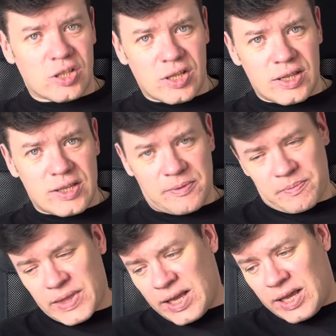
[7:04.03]
data
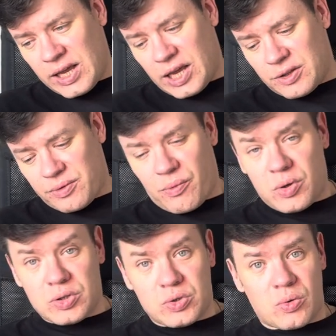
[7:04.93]
and we
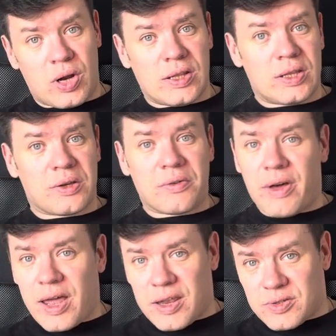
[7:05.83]
want to run the
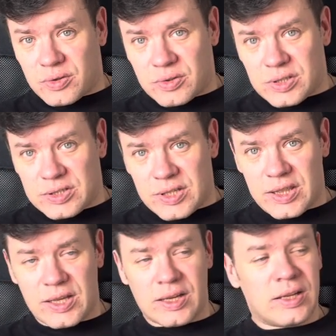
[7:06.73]
queries on this
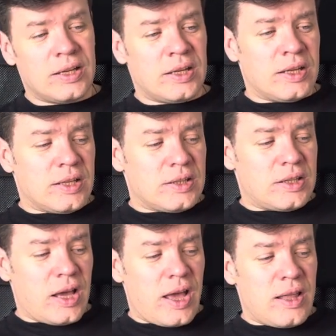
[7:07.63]
data,
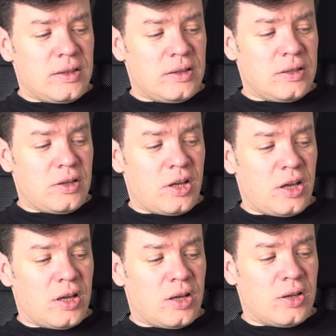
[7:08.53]
then
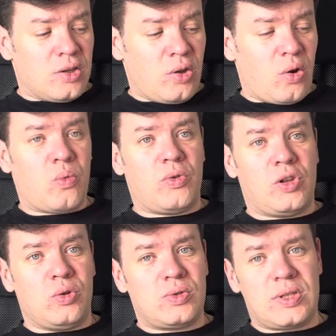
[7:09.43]
we
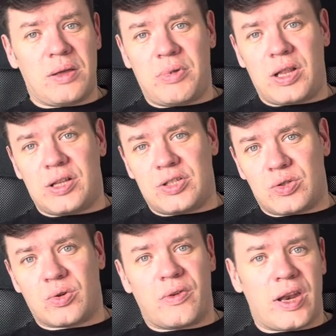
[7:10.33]
lose the ability
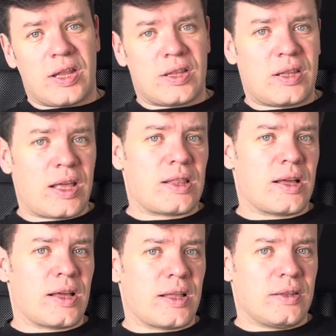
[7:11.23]
to query the
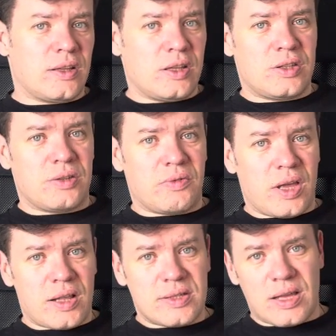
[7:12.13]
data. And in
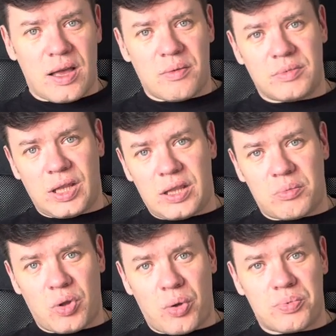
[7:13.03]
DVN, some data
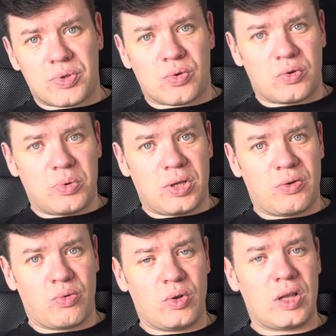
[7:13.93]
blobs could be
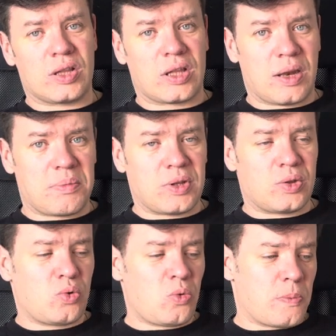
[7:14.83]
fully
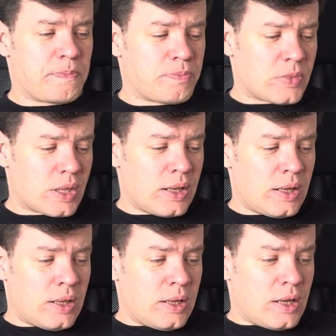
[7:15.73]
encrypted too.
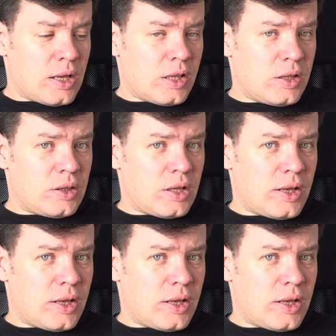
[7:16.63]
And